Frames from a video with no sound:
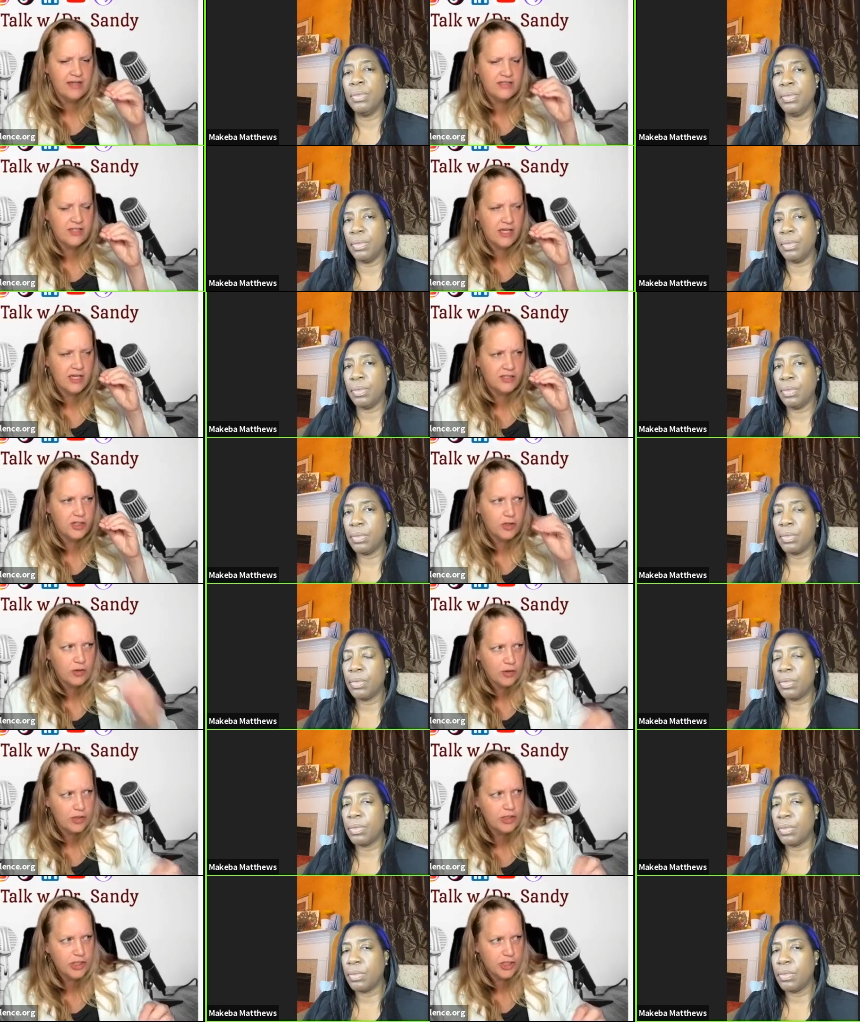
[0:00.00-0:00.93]
Speaker 1: it's
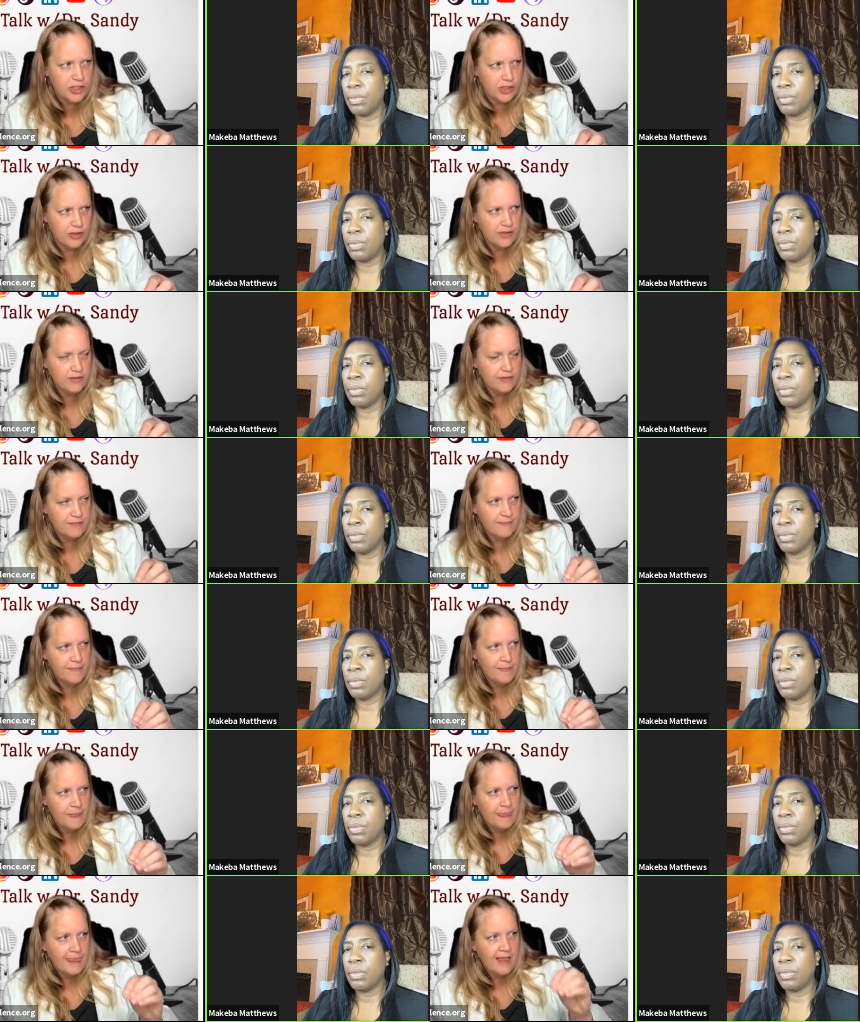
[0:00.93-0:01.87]
crucial
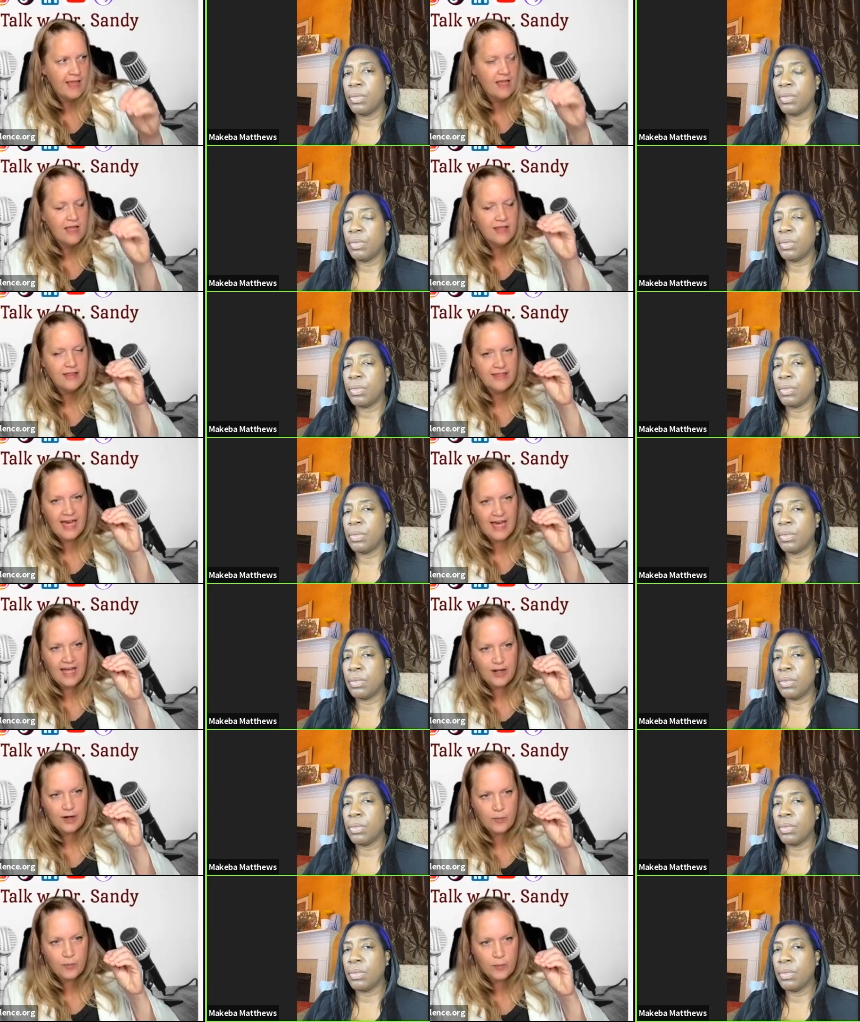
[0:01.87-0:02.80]

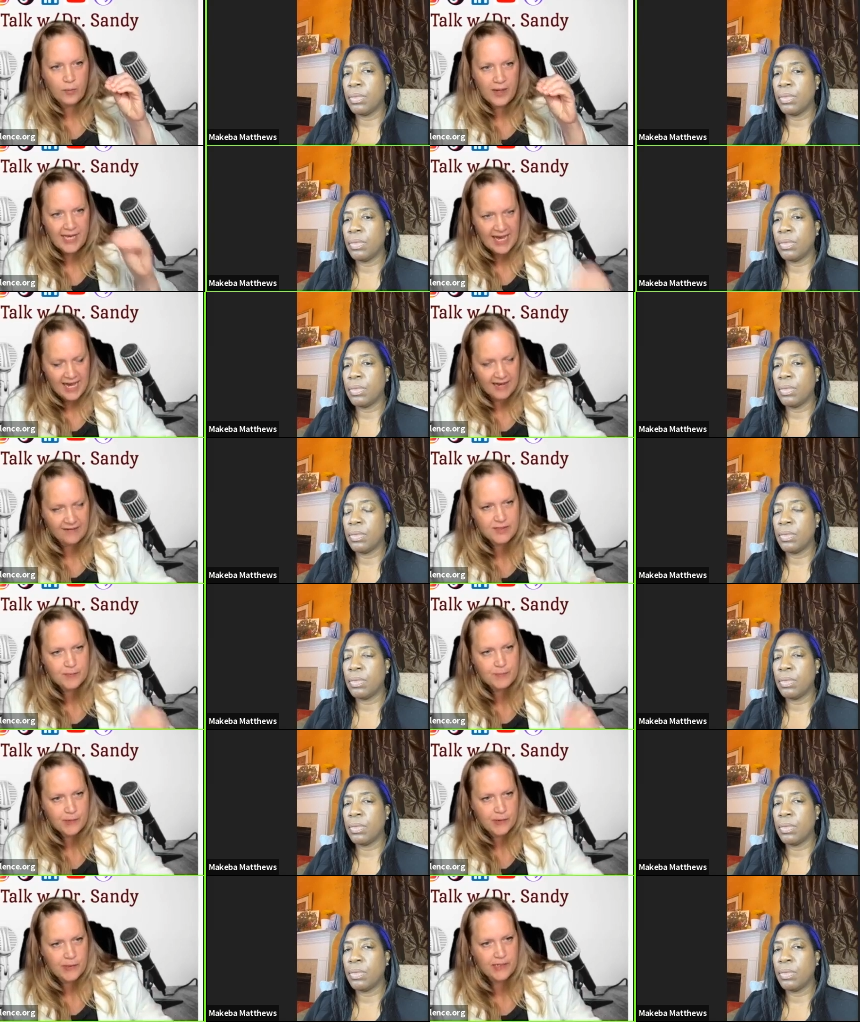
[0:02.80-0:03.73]
that we have to
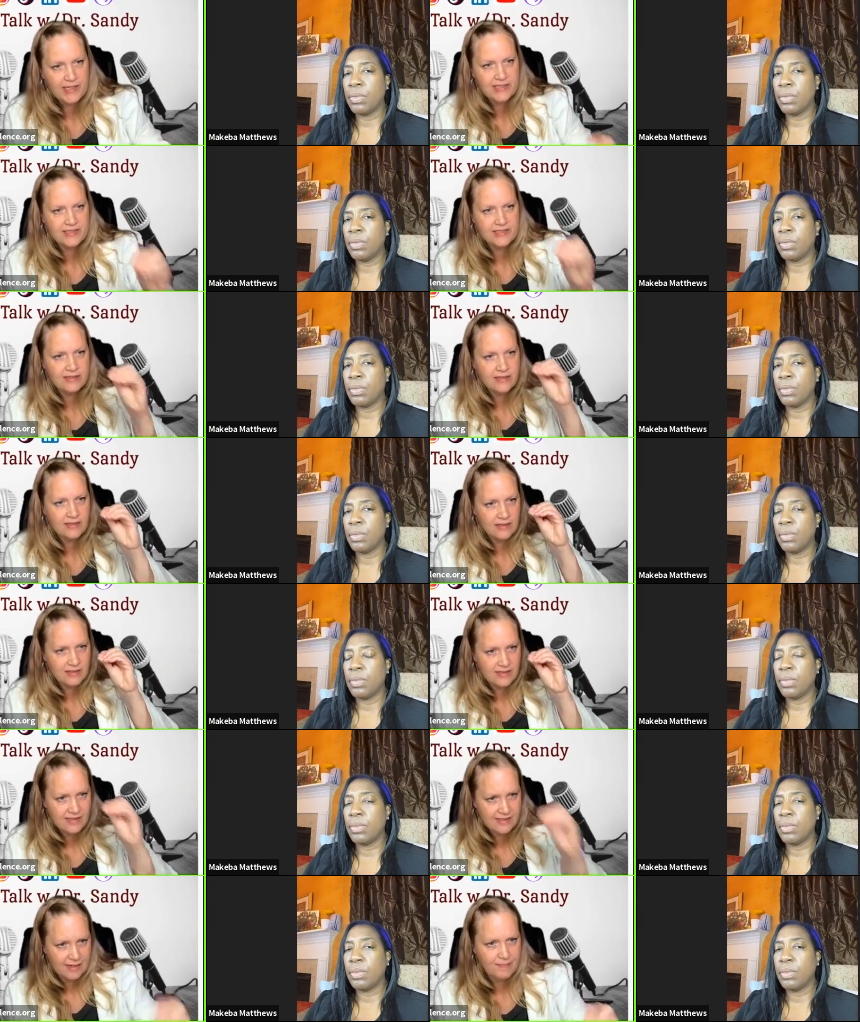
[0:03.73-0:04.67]
put
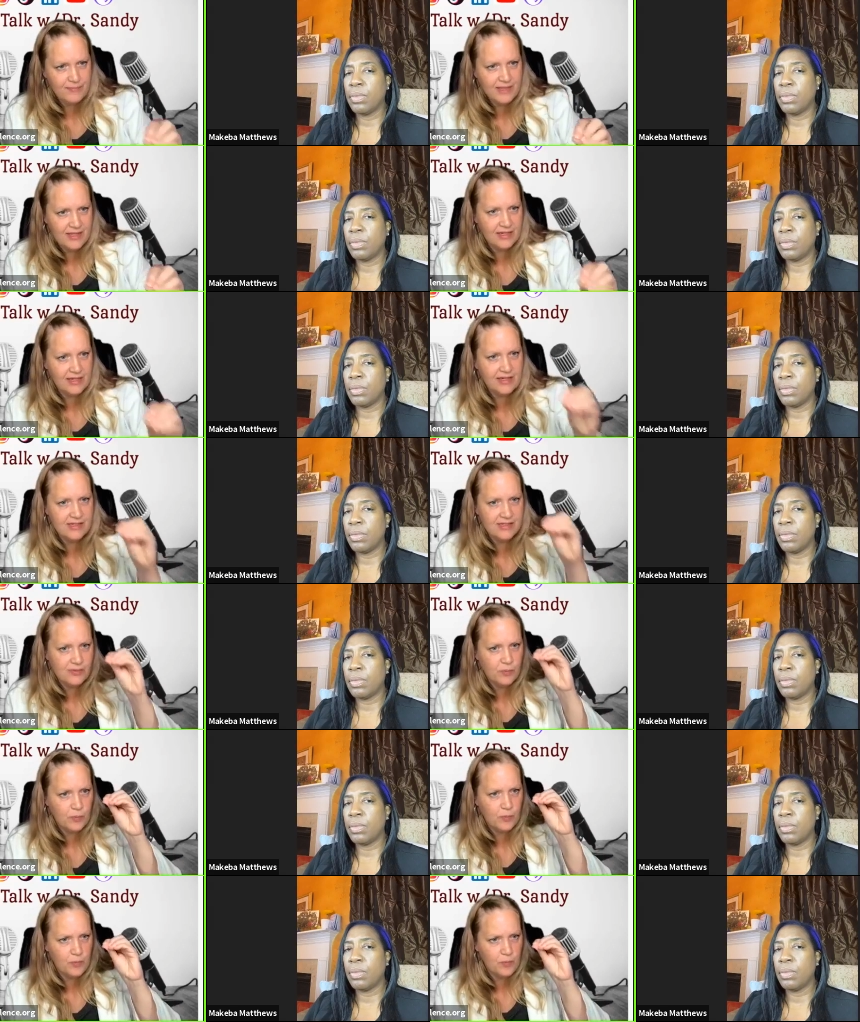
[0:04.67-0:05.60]
something because
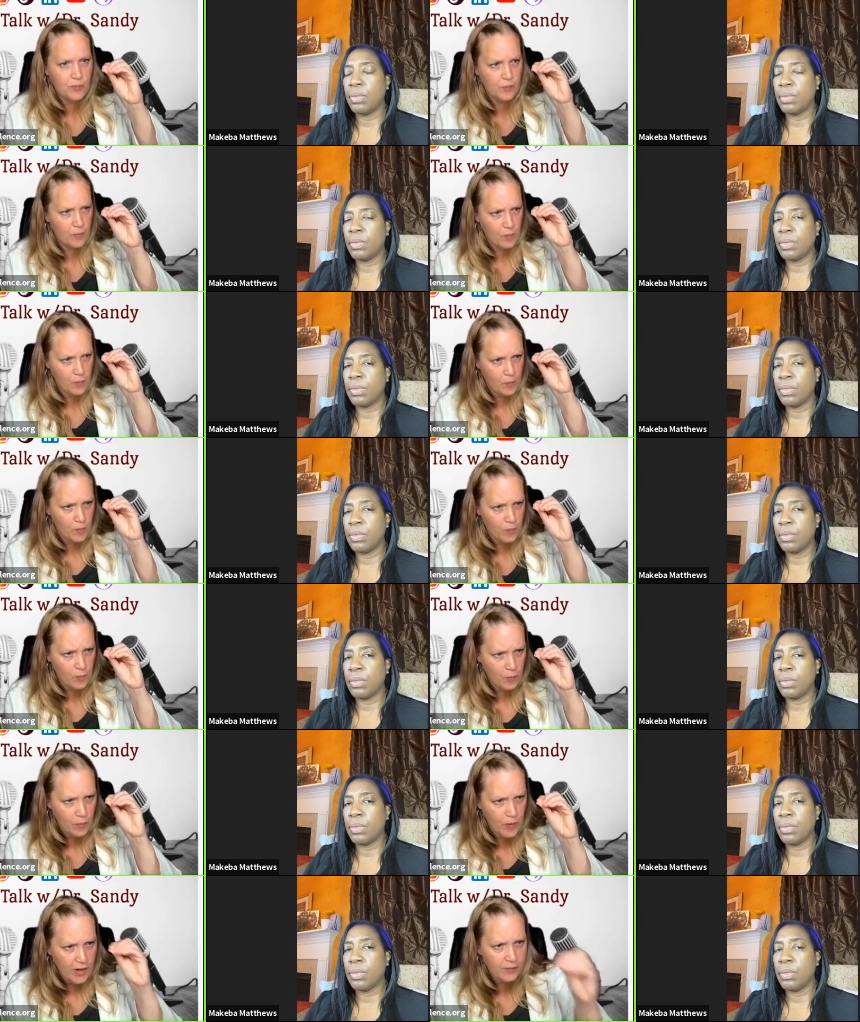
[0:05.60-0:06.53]

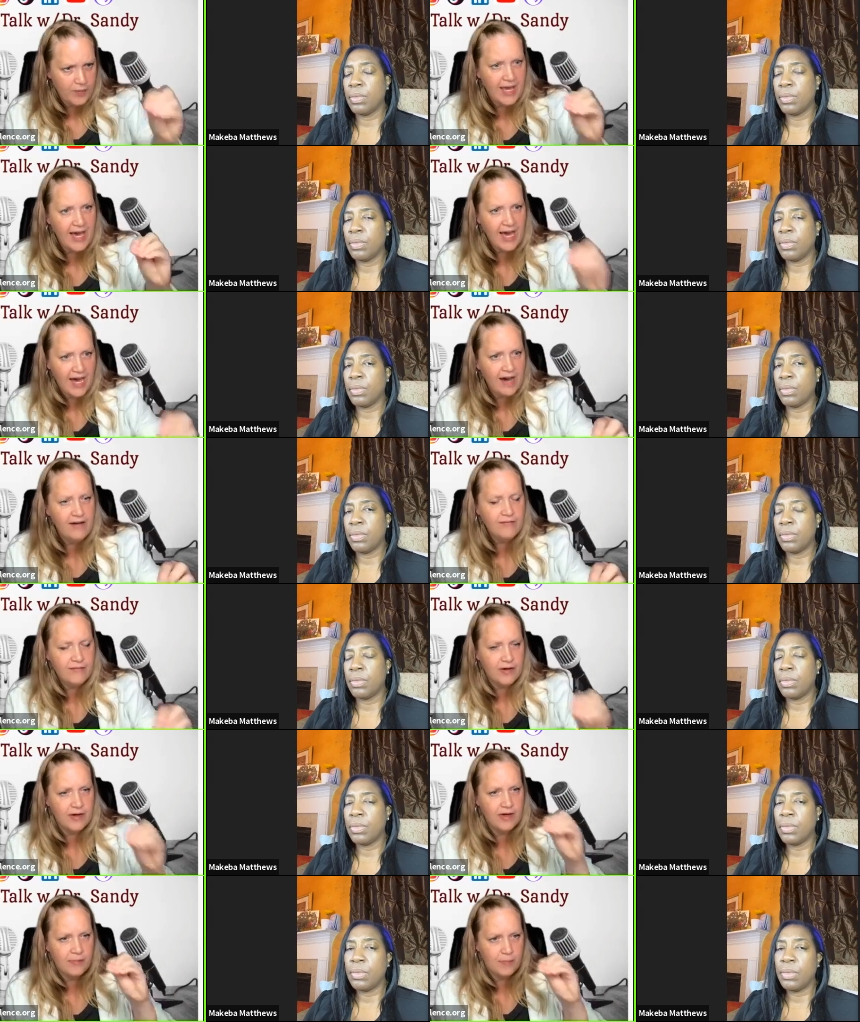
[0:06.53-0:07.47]
when we have
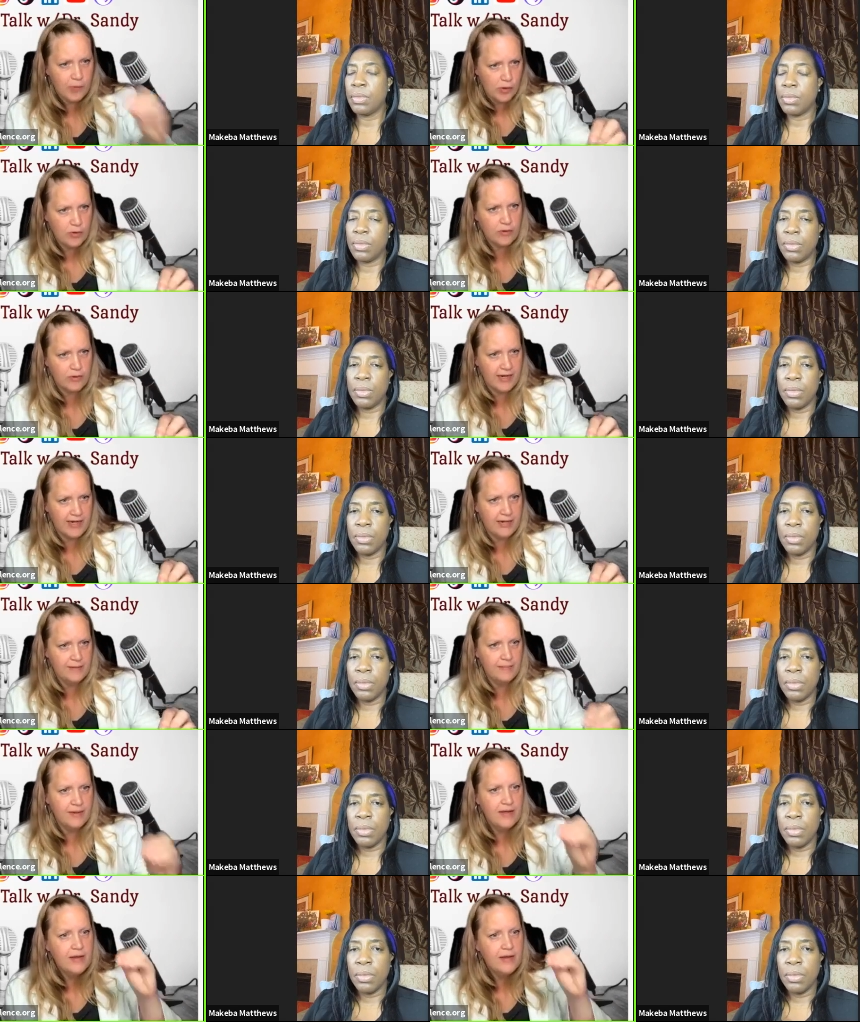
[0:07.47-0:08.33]
a program,